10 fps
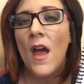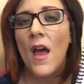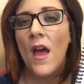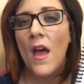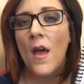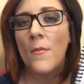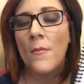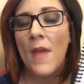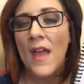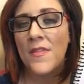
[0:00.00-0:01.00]

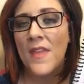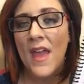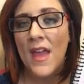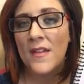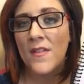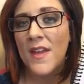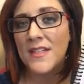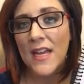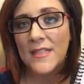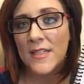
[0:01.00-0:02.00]
and then they
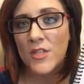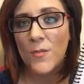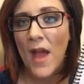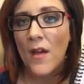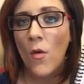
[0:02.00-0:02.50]
texted you back,